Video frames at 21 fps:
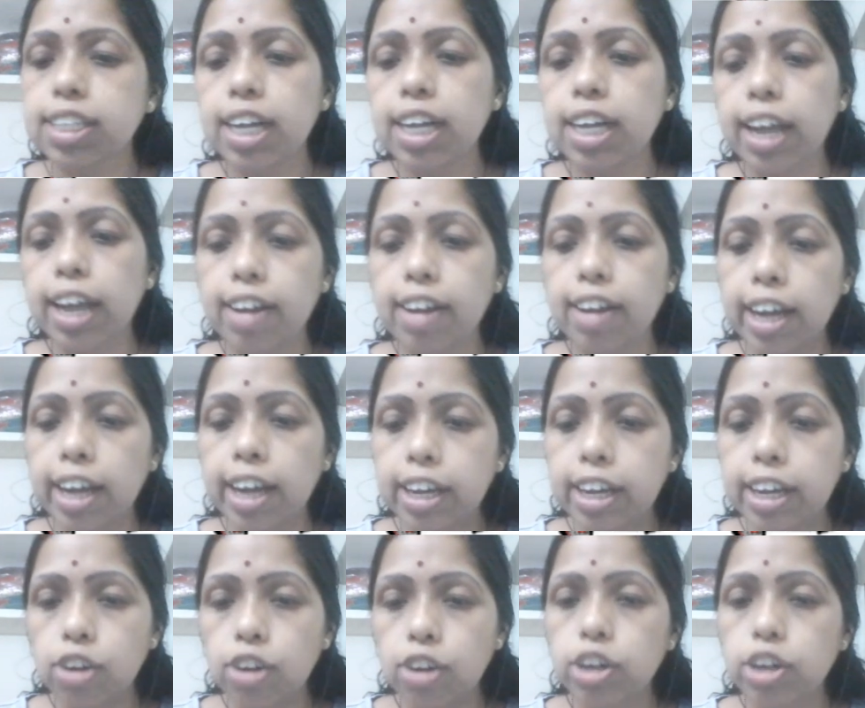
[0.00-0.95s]
are
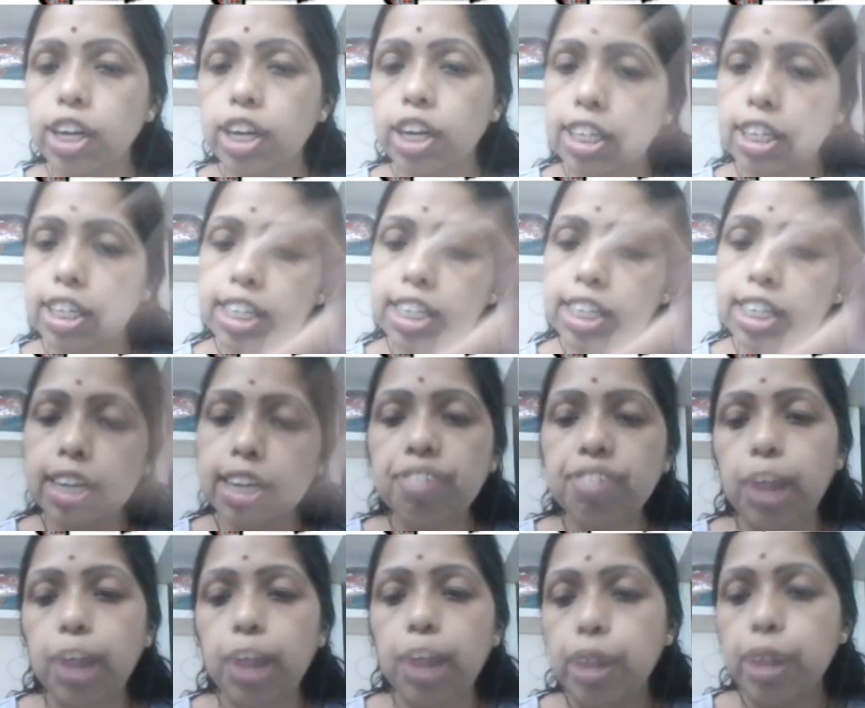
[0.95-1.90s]
attenuated inside the
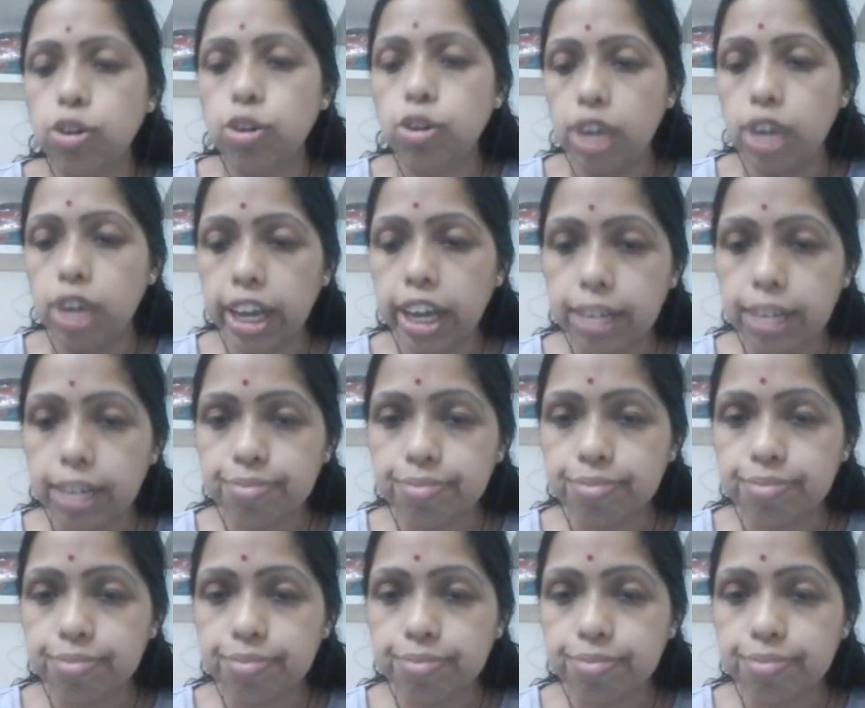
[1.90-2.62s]
fiber only.